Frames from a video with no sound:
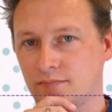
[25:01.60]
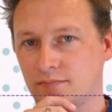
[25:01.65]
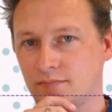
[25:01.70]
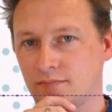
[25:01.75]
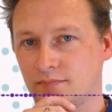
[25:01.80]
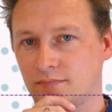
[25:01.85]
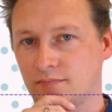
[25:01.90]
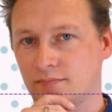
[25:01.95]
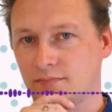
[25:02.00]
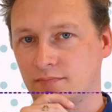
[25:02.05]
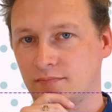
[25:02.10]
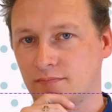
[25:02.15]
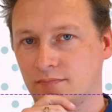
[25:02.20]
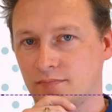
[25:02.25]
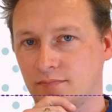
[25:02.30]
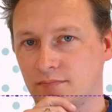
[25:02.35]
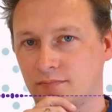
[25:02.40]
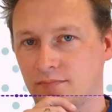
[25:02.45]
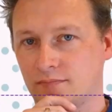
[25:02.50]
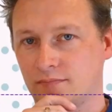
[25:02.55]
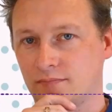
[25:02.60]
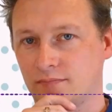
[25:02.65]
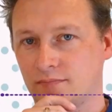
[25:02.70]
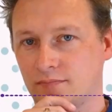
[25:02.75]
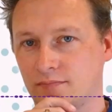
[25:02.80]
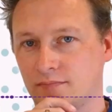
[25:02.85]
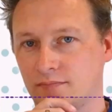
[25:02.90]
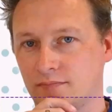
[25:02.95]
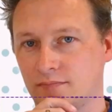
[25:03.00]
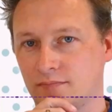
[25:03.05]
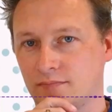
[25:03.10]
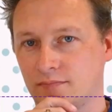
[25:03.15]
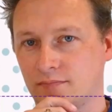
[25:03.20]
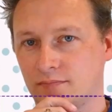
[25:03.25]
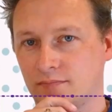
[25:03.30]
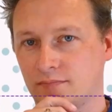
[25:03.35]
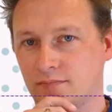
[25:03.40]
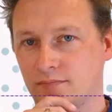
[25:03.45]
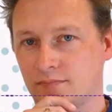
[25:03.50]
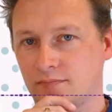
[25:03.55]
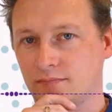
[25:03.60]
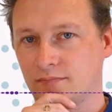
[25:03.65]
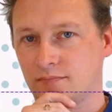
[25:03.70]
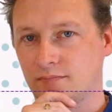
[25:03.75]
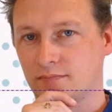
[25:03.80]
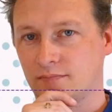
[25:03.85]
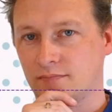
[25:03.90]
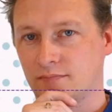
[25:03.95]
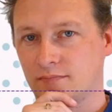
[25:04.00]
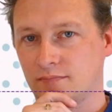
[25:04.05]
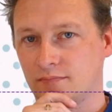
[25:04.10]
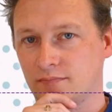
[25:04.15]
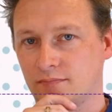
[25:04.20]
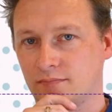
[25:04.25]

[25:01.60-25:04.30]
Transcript: And they went to that glowing ancient tablet,